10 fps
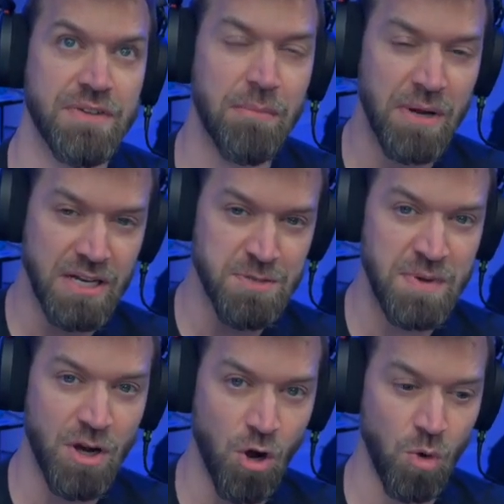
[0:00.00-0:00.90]
And I'm not going to
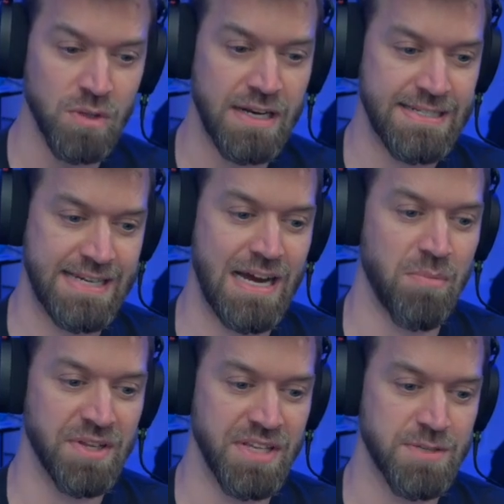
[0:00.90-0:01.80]
spend a whole lot of
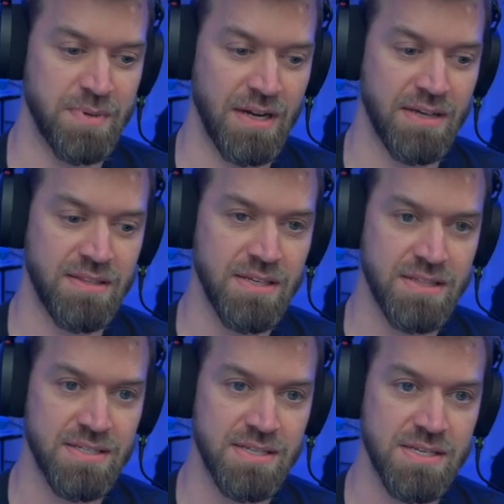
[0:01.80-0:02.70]
time on this, but I think
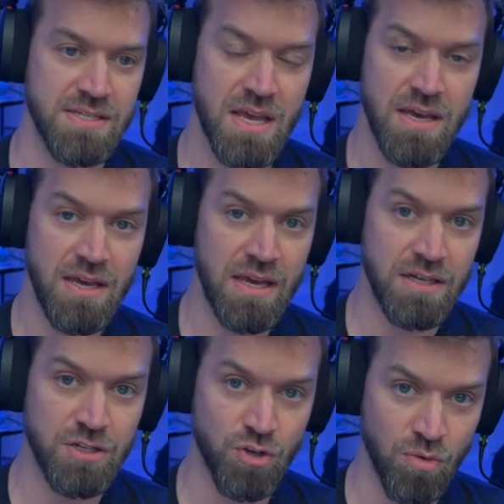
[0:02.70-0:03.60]
this is
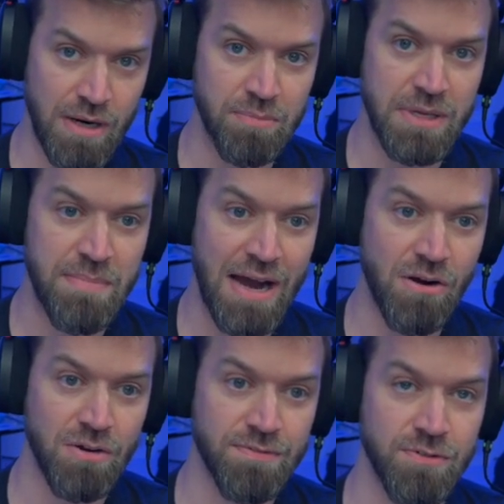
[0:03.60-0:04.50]
incredibly
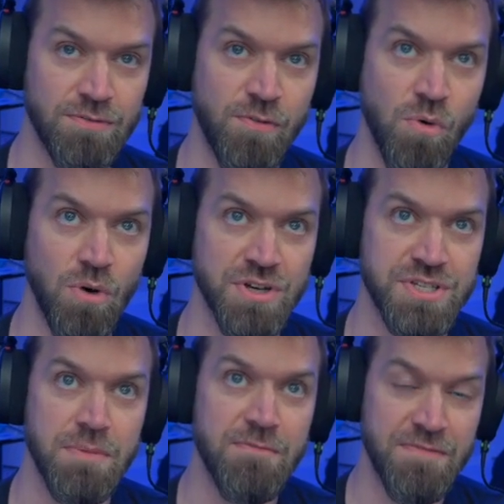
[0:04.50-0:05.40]
powerful for
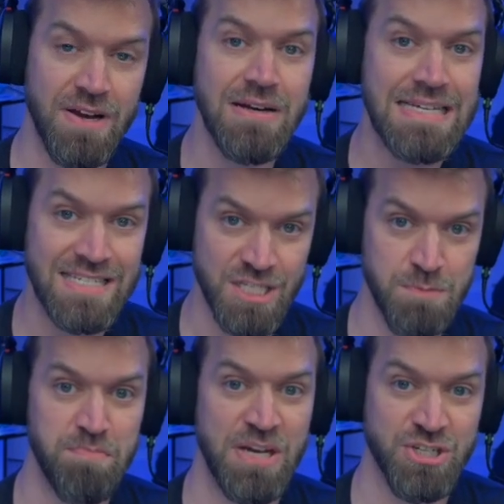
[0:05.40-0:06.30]
some very
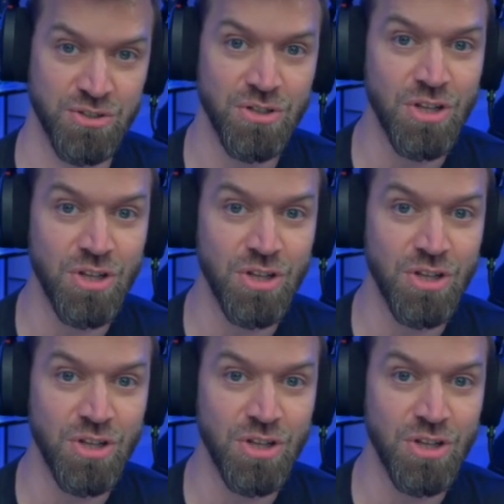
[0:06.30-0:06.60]
special